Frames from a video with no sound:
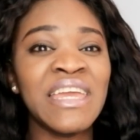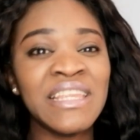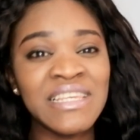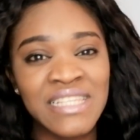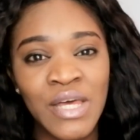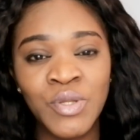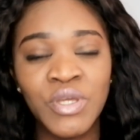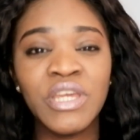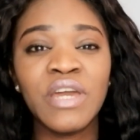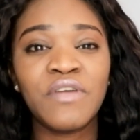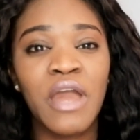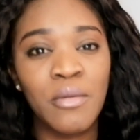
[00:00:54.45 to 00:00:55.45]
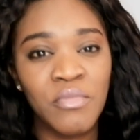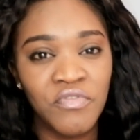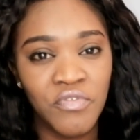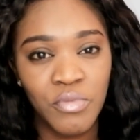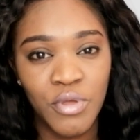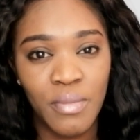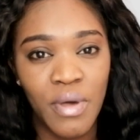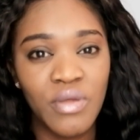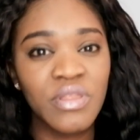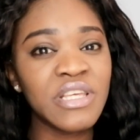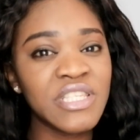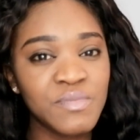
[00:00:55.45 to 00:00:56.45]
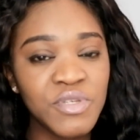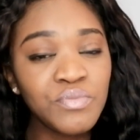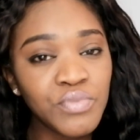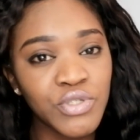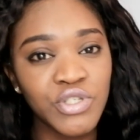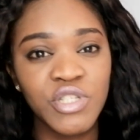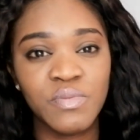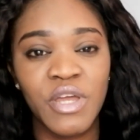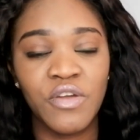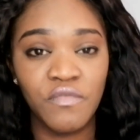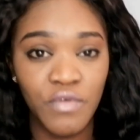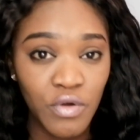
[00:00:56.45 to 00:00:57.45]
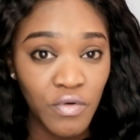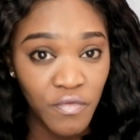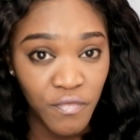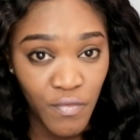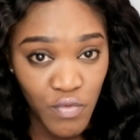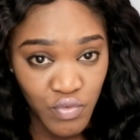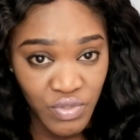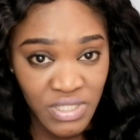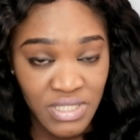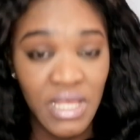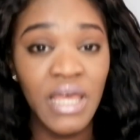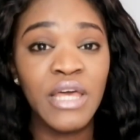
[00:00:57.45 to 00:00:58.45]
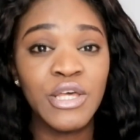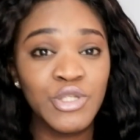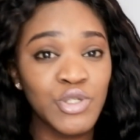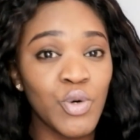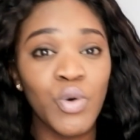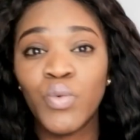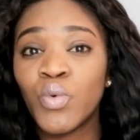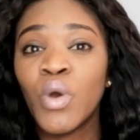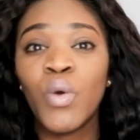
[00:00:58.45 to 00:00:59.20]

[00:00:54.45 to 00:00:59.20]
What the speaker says: any sound you hear coming from your mouth is being produced by your vocal folds. So